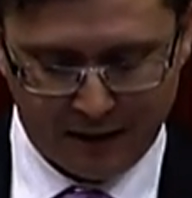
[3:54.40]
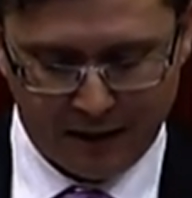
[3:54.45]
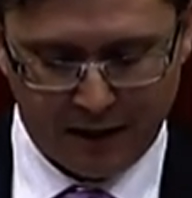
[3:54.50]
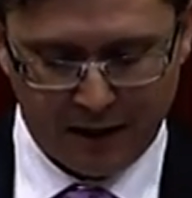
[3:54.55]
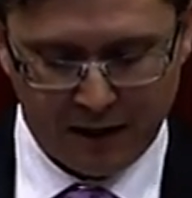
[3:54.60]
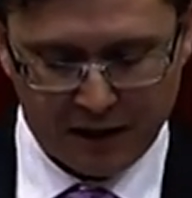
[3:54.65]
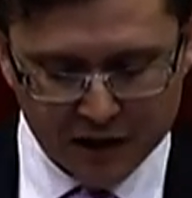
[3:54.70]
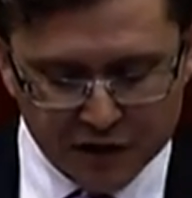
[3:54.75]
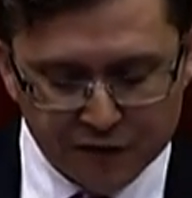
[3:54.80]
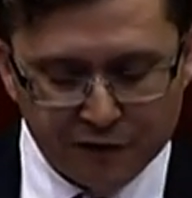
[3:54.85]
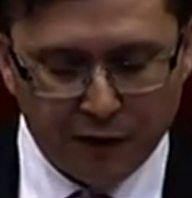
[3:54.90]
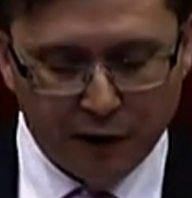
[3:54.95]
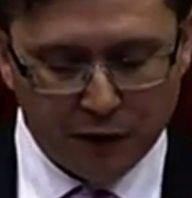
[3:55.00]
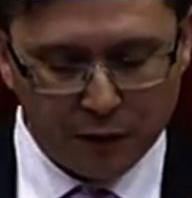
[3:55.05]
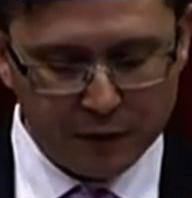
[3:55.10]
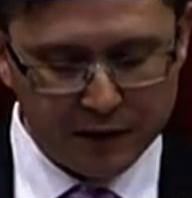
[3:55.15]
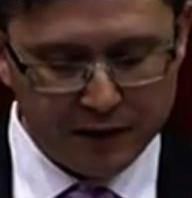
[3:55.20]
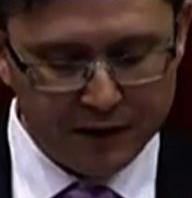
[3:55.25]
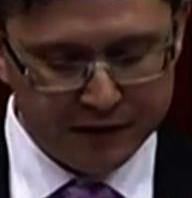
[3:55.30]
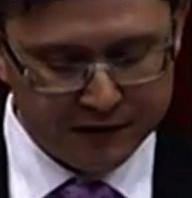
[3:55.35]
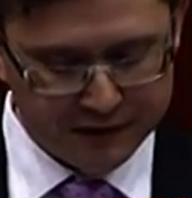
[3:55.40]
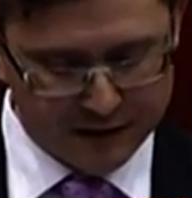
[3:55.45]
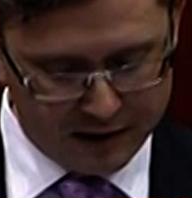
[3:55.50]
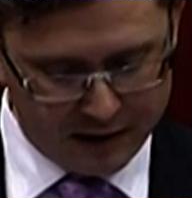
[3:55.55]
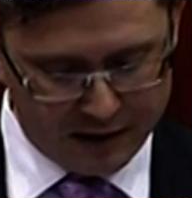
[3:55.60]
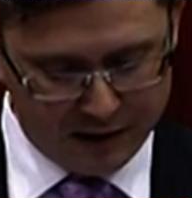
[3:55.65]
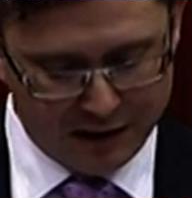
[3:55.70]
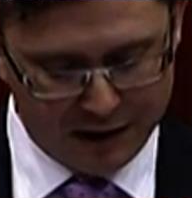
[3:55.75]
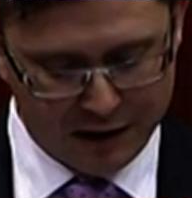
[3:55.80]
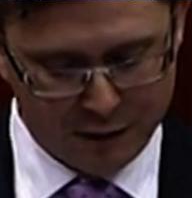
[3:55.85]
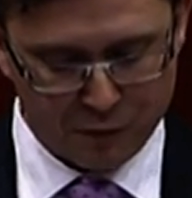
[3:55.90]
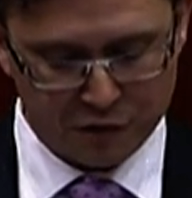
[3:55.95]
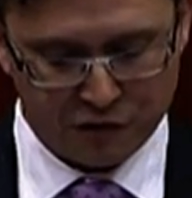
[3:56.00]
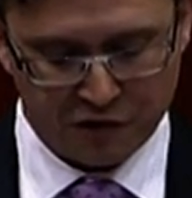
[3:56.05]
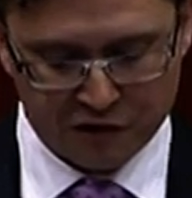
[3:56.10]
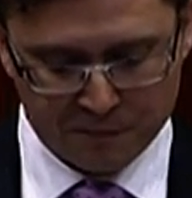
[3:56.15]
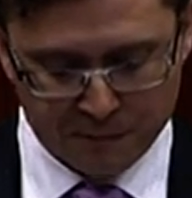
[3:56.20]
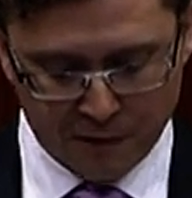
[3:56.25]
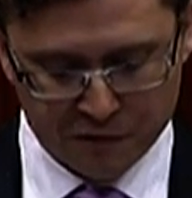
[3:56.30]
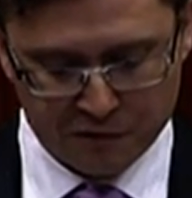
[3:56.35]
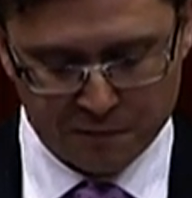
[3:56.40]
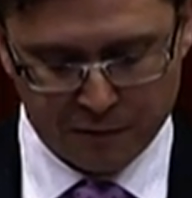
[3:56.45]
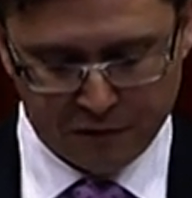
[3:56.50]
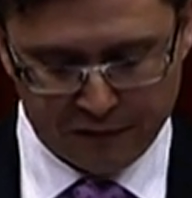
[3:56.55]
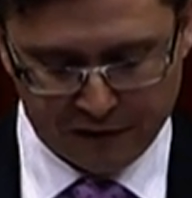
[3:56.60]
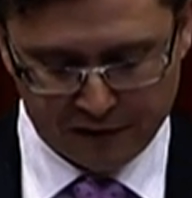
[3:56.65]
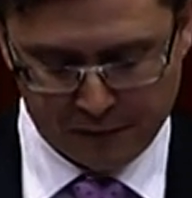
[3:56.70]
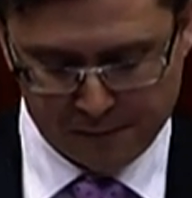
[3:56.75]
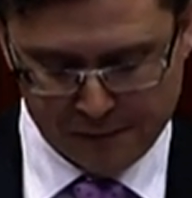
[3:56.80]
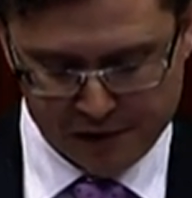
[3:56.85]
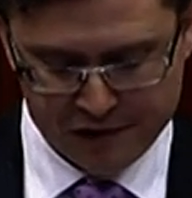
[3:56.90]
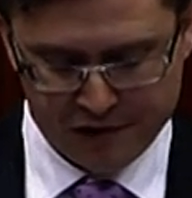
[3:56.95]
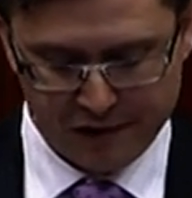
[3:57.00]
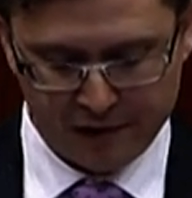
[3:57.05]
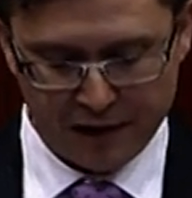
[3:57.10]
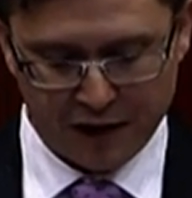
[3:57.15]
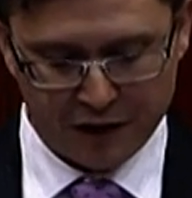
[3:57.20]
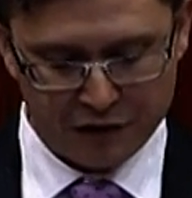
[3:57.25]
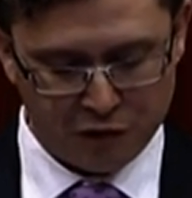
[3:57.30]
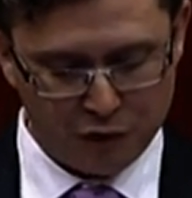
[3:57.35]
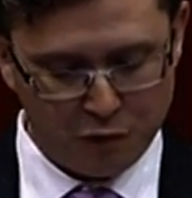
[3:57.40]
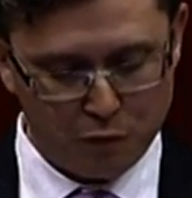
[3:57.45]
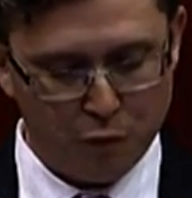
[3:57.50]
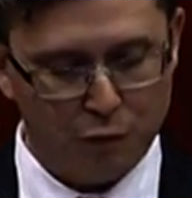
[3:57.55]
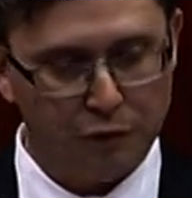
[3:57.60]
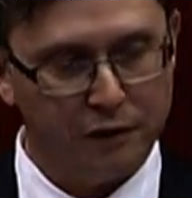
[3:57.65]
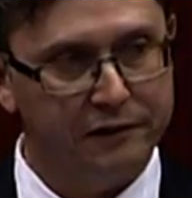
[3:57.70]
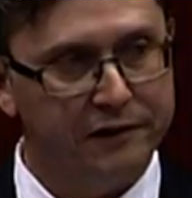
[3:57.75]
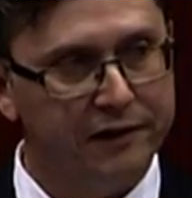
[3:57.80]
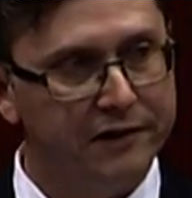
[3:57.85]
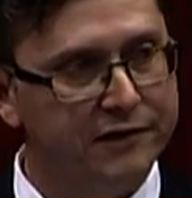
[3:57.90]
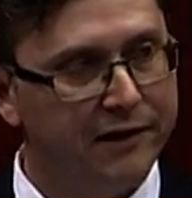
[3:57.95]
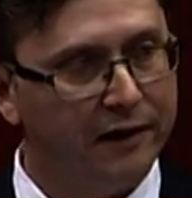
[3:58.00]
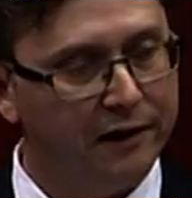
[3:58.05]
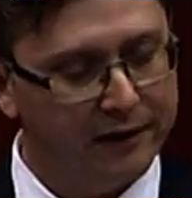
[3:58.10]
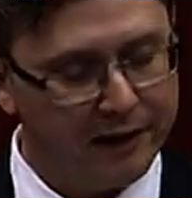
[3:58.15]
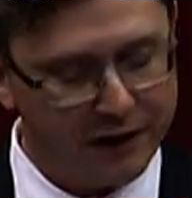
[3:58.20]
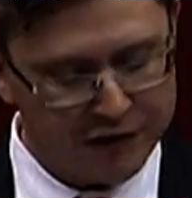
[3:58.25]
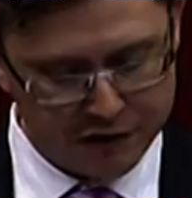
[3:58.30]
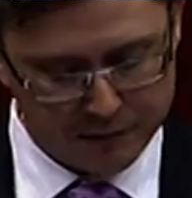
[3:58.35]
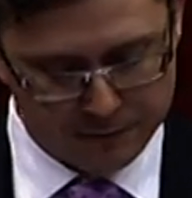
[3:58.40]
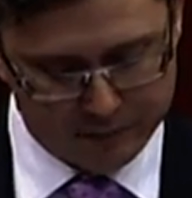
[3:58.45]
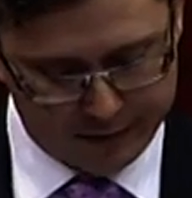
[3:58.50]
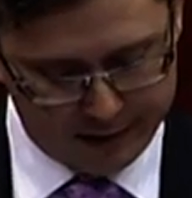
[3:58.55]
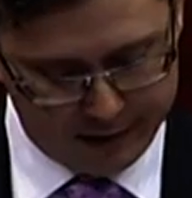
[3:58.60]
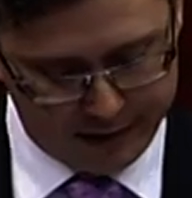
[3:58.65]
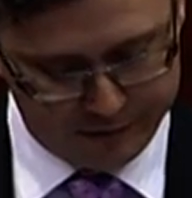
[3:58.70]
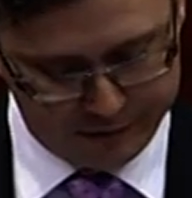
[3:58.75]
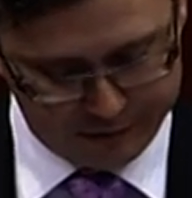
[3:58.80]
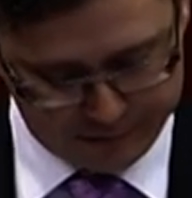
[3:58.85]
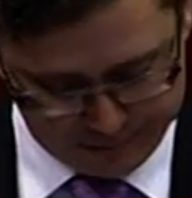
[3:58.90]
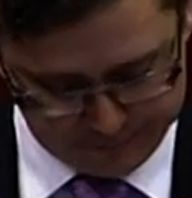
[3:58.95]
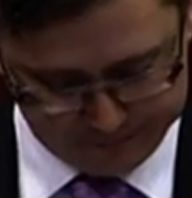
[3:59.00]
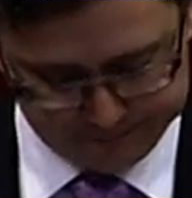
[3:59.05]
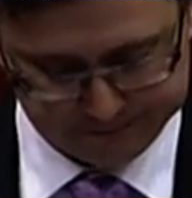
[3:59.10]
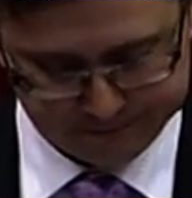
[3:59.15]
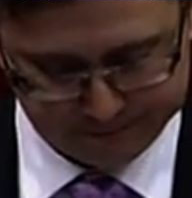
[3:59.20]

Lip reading: In his final years there, he was responsible for commissioning our two water desalination plants.